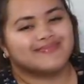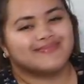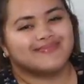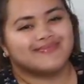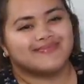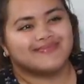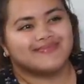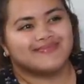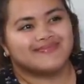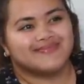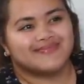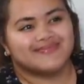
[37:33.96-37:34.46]

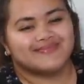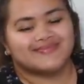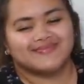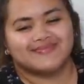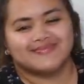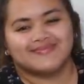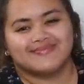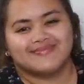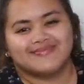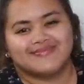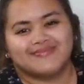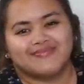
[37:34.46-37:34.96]

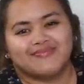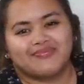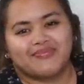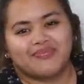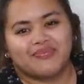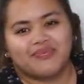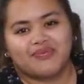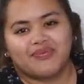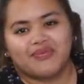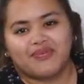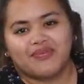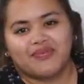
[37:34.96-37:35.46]

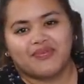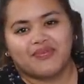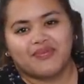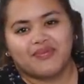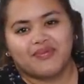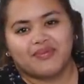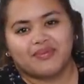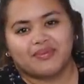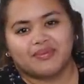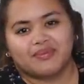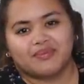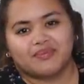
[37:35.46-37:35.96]

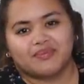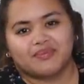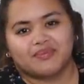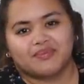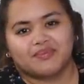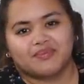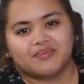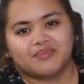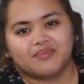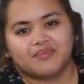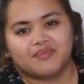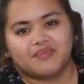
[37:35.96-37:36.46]

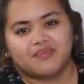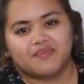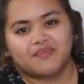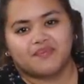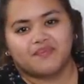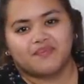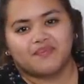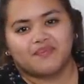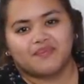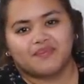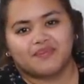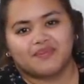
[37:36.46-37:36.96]

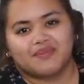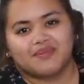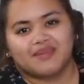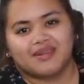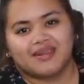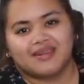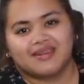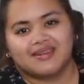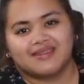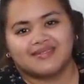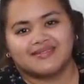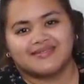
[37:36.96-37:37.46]

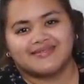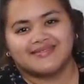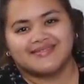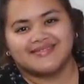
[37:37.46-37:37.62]
This person isn't speaking.